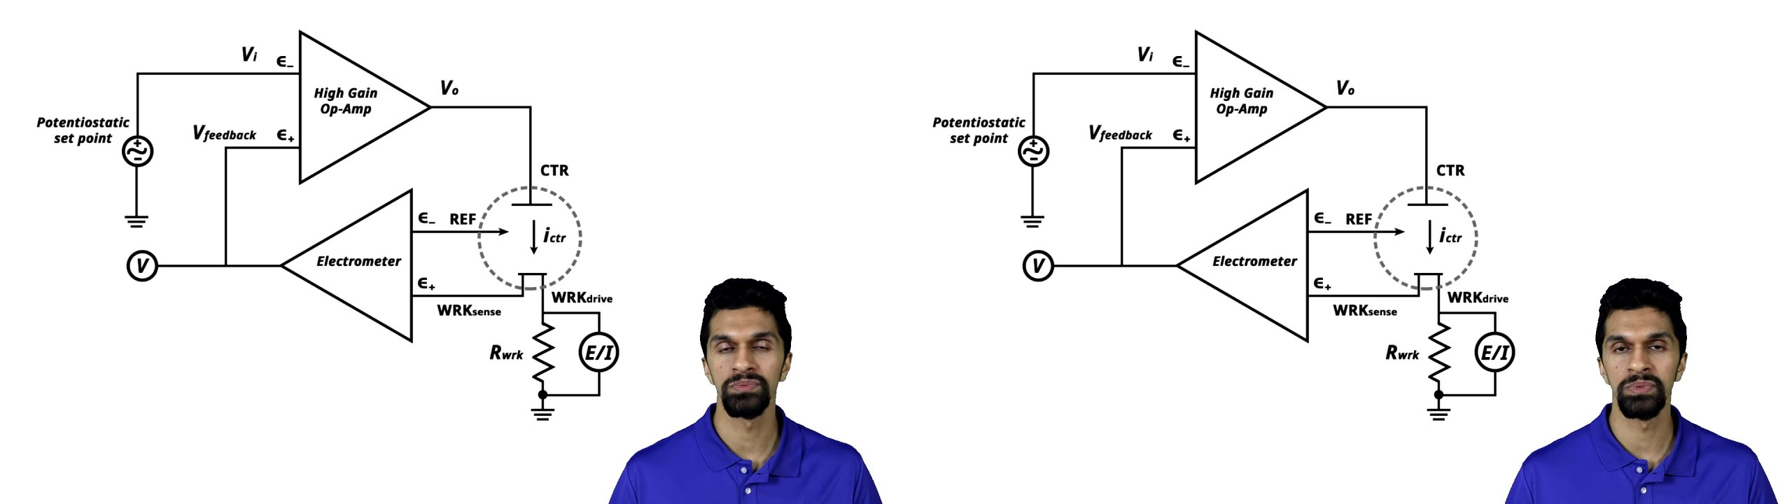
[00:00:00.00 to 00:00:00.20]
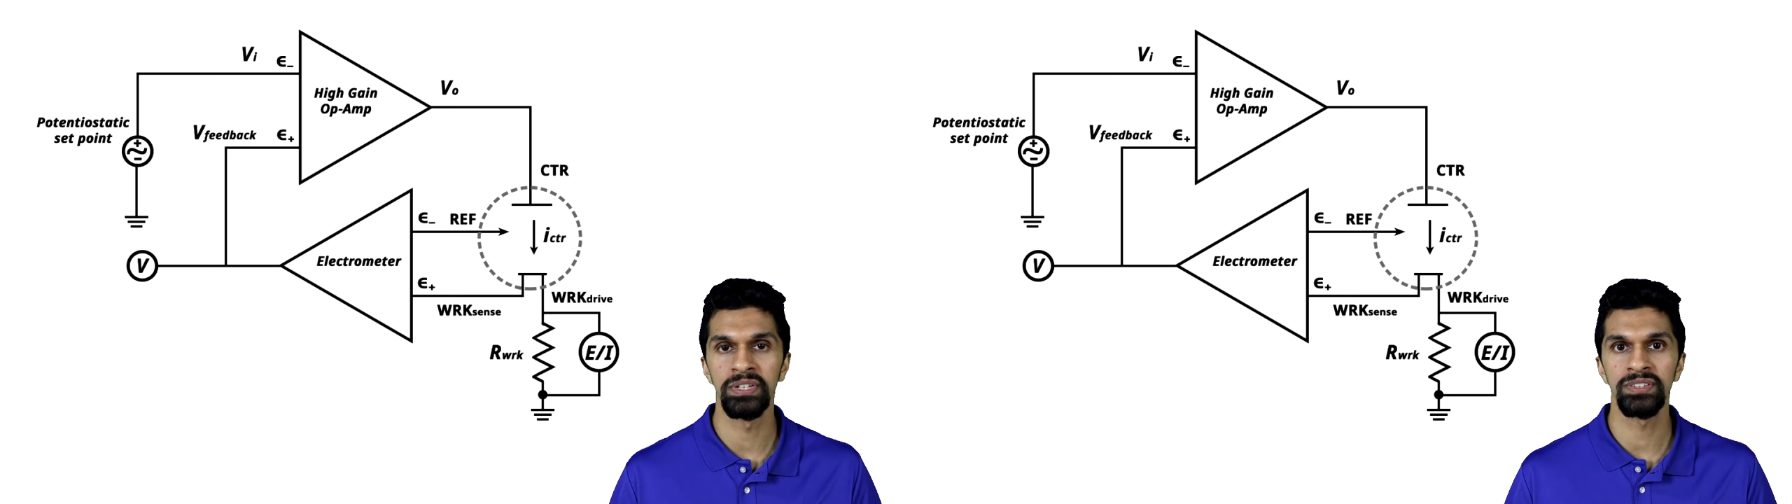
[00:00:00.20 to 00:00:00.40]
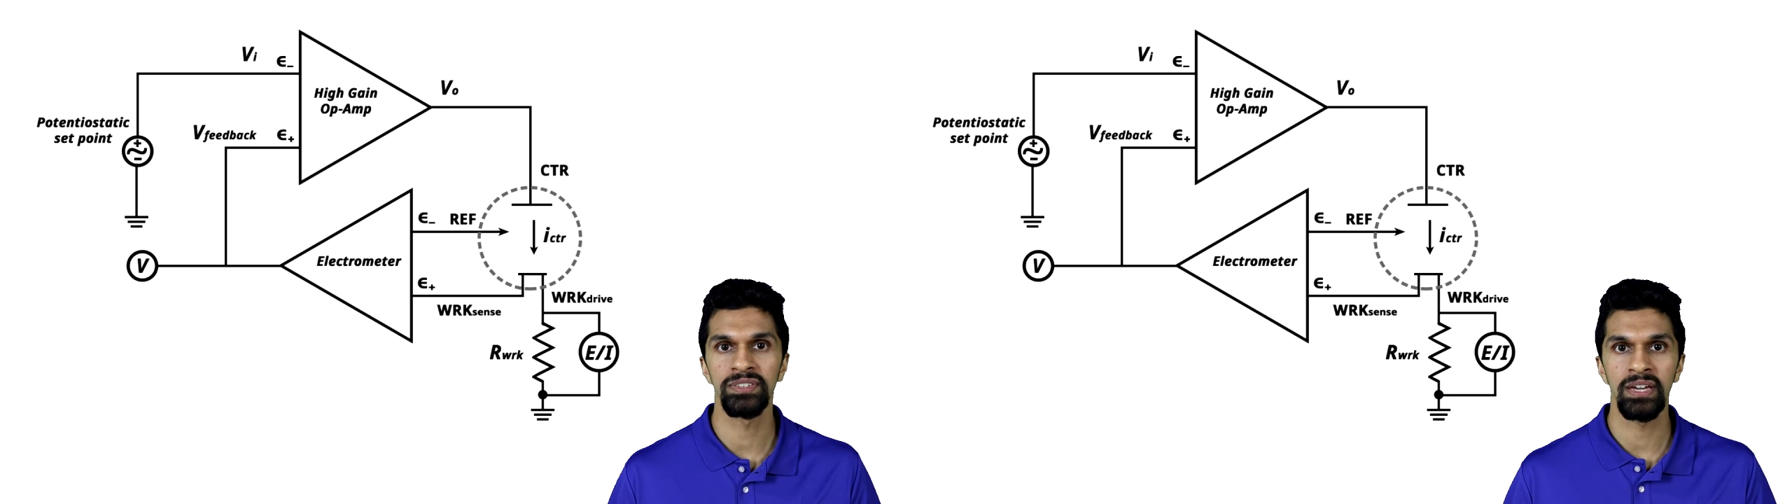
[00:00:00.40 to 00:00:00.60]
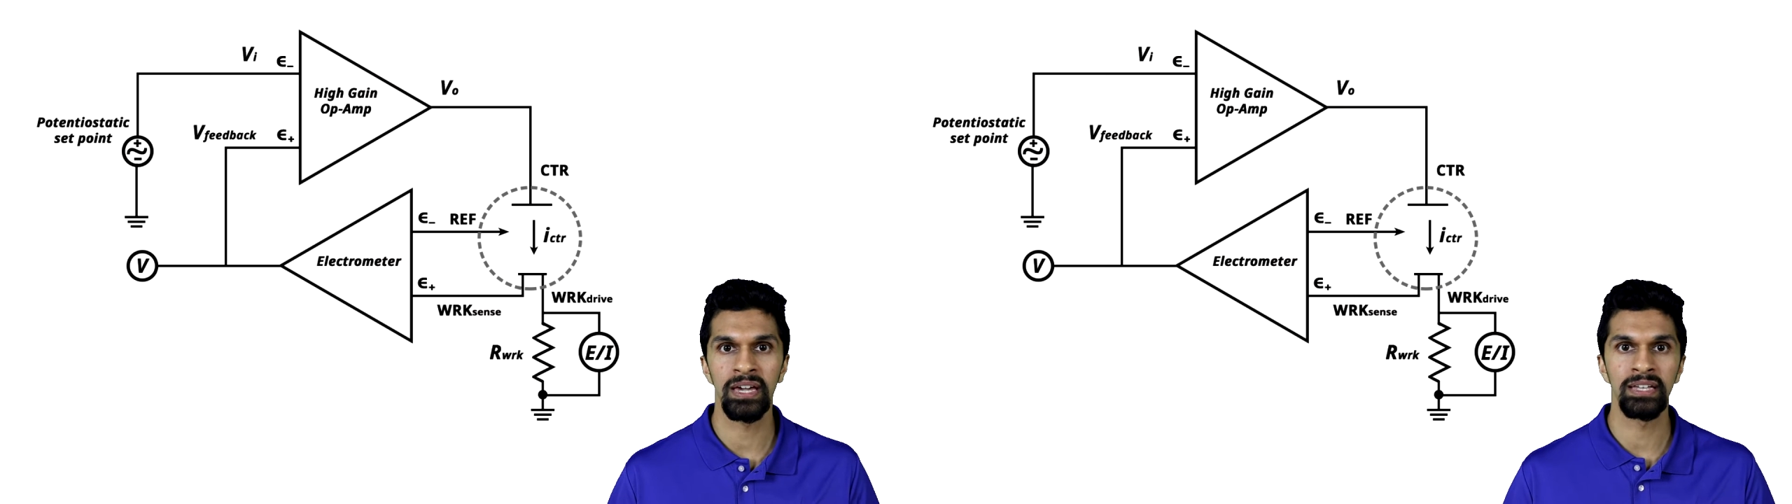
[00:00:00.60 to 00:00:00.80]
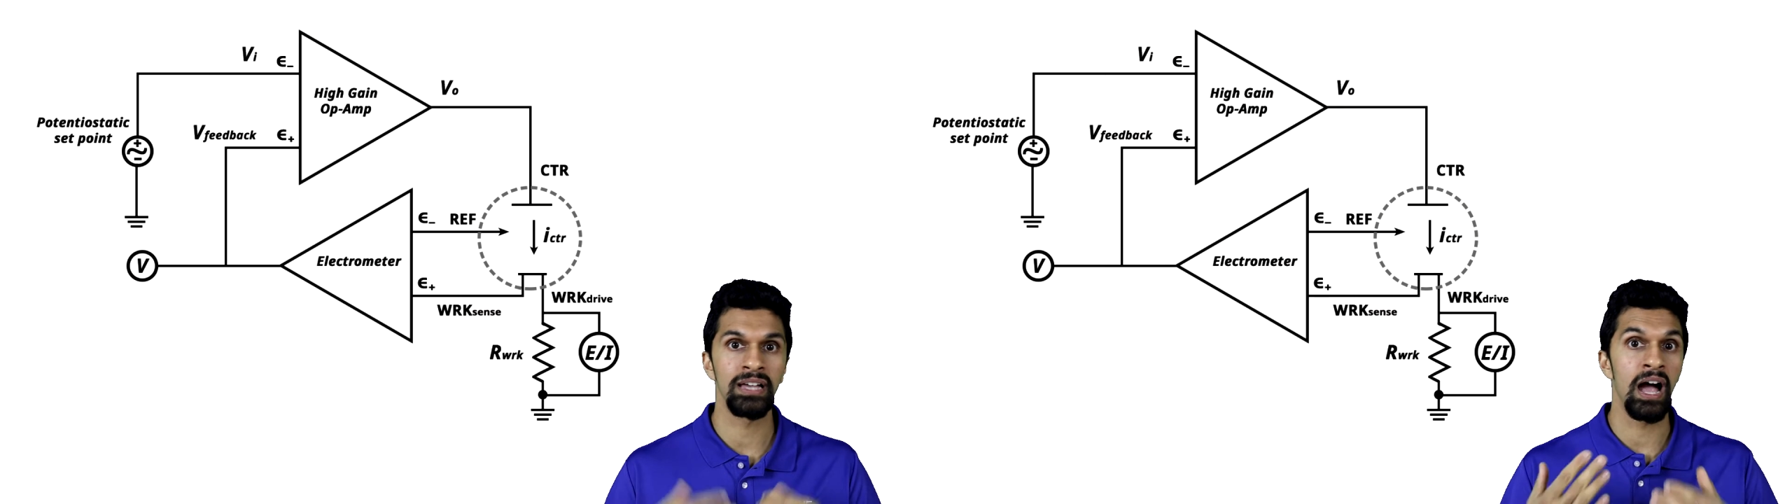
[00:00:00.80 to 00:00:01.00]
with
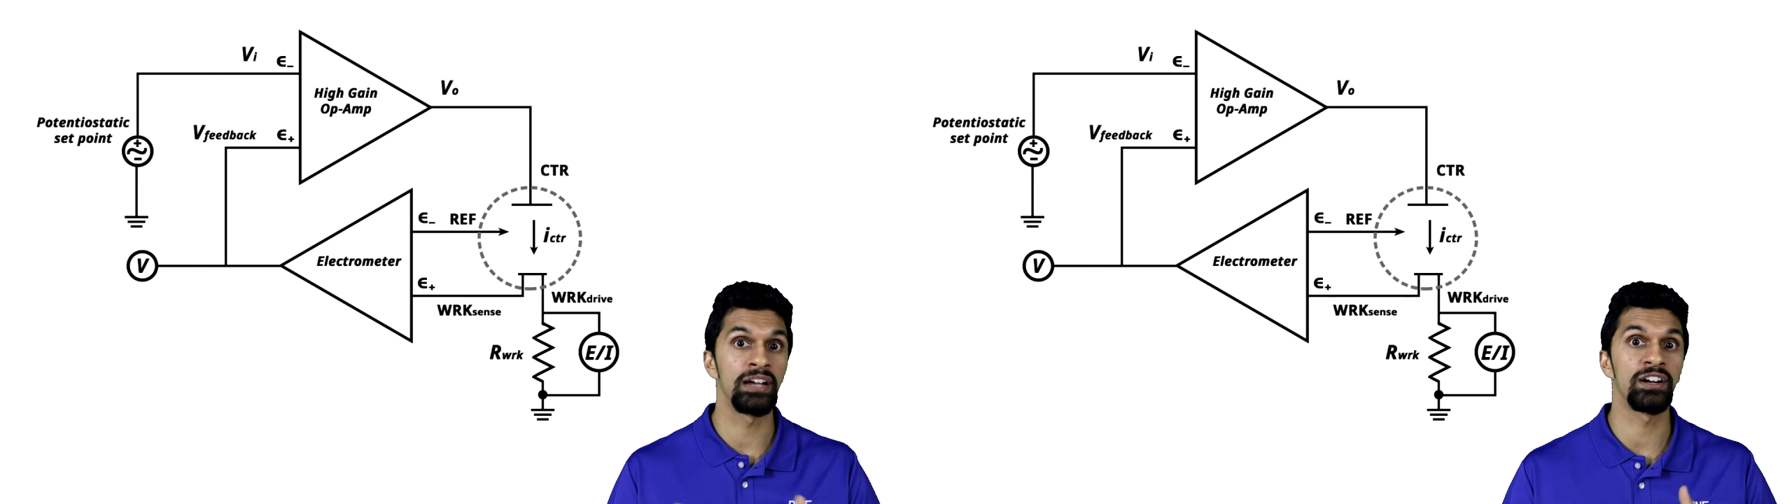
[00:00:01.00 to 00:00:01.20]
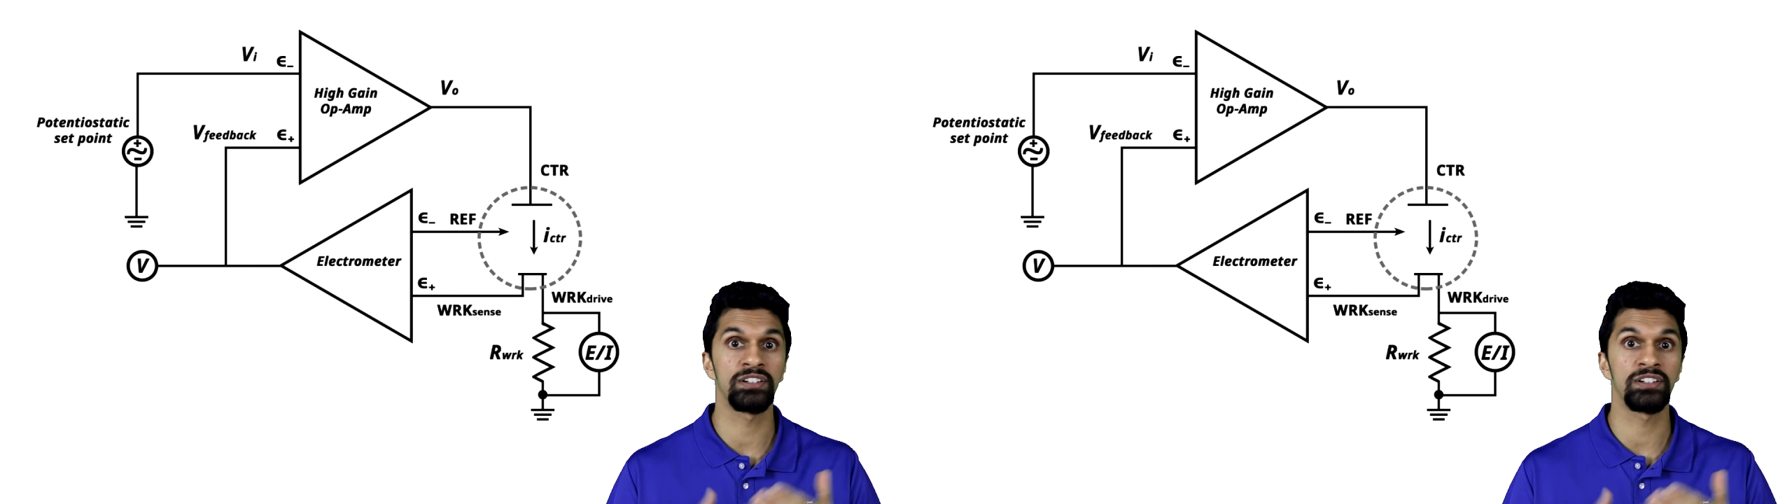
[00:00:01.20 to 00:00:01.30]
an IR